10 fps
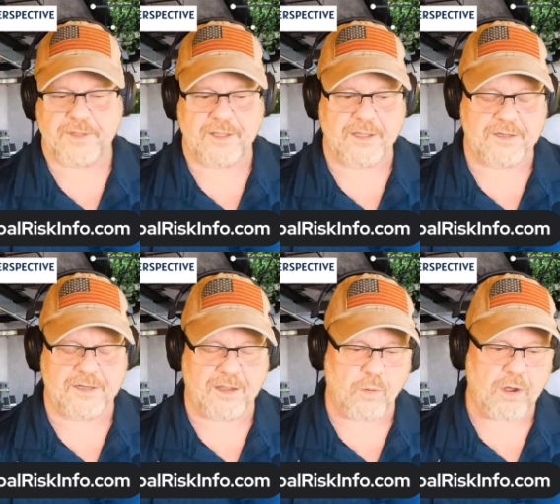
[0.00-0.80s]
And
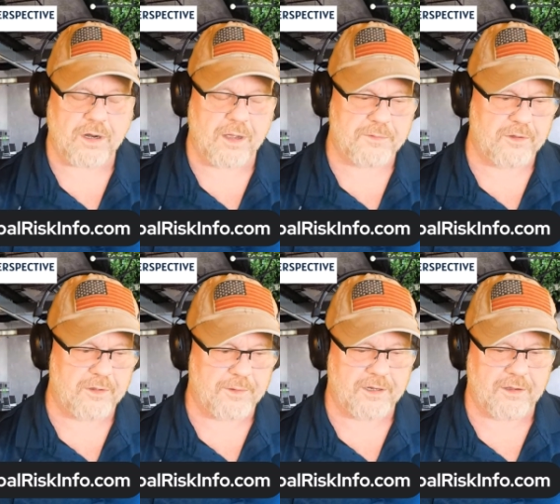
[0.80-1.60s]
I walk up to
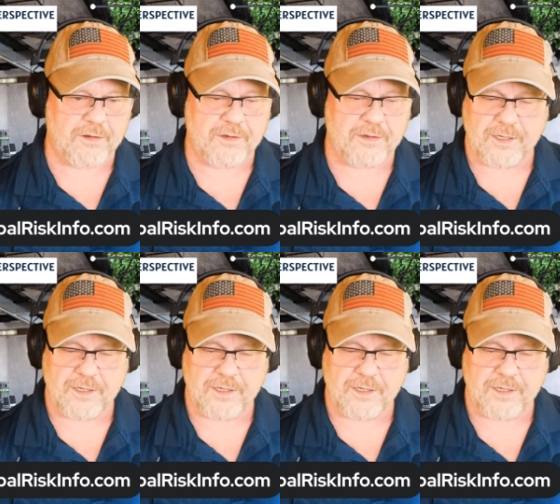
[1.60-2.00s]
him and I go,